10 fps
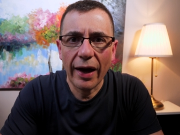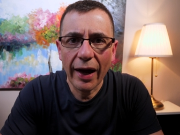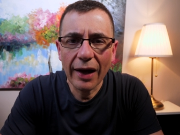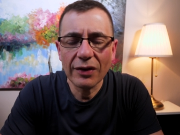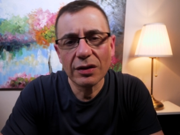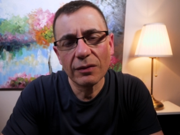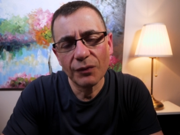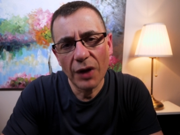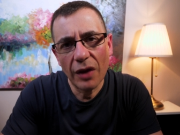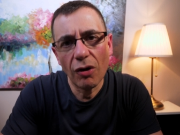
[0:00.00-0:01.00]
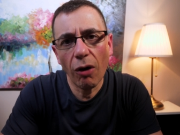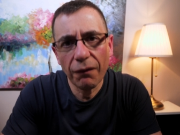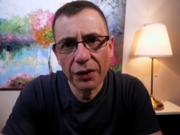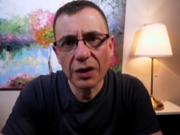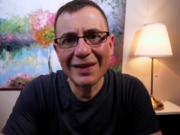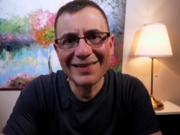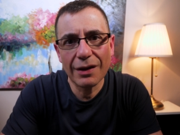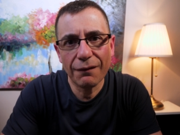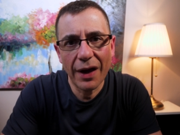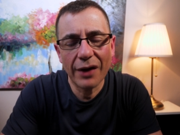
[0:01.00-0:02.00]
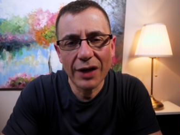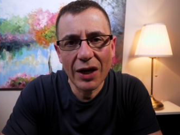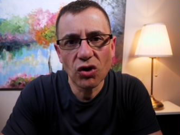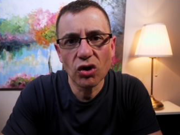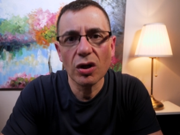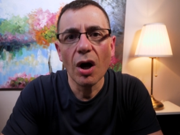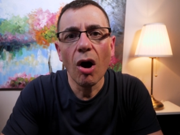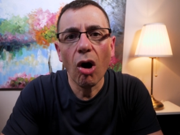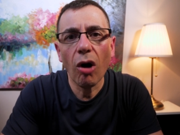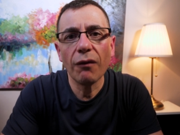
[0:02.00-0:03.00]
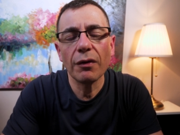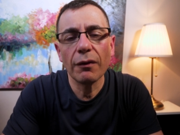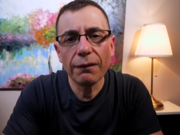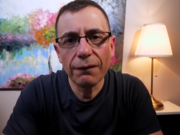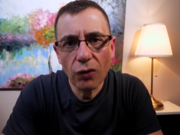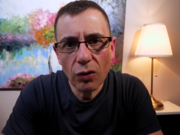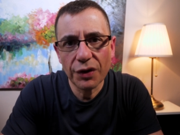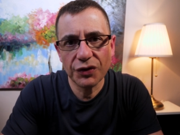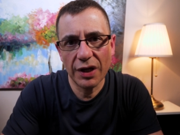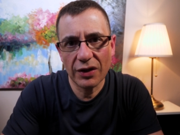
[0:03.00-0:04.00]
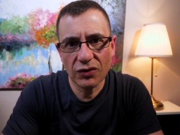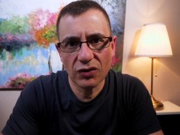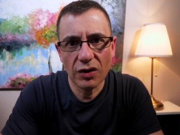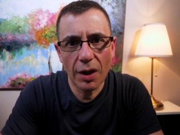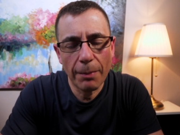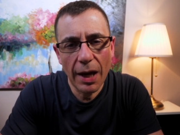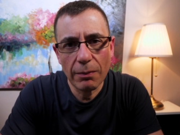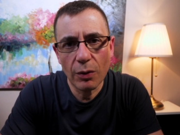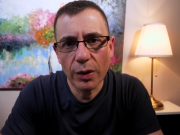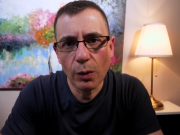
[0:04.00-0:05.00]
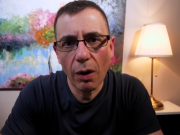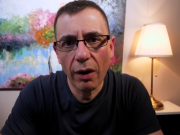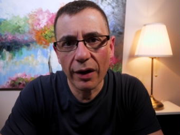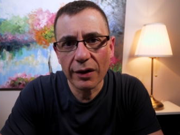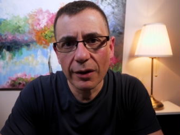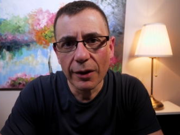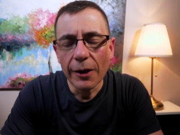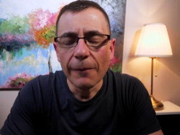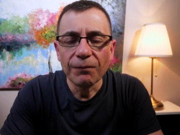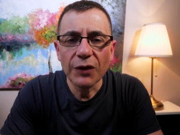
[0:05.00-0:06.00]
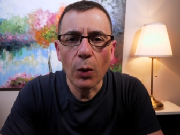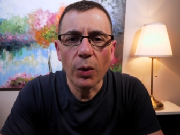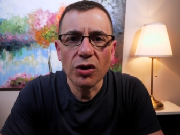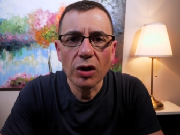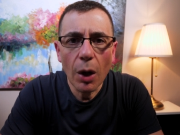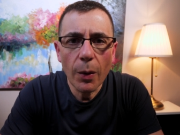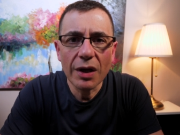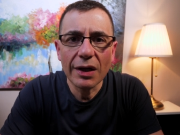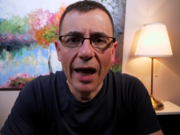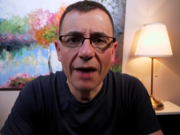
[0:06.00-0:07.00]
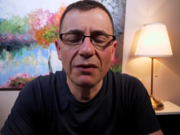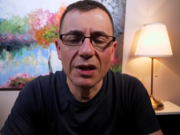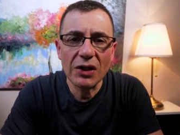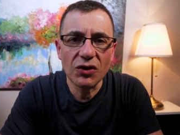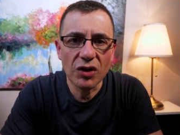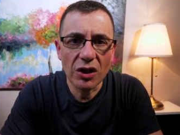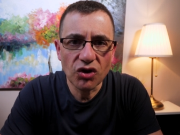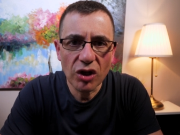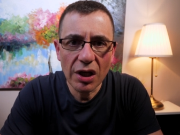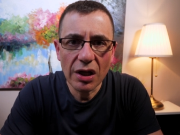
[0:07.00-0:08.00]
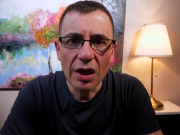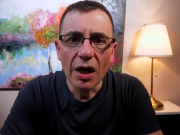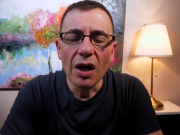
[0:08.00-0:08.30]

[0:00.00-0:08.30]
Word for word: heart, and often is the foundation of further tests that may be required. Now, when you go in and have an E C G,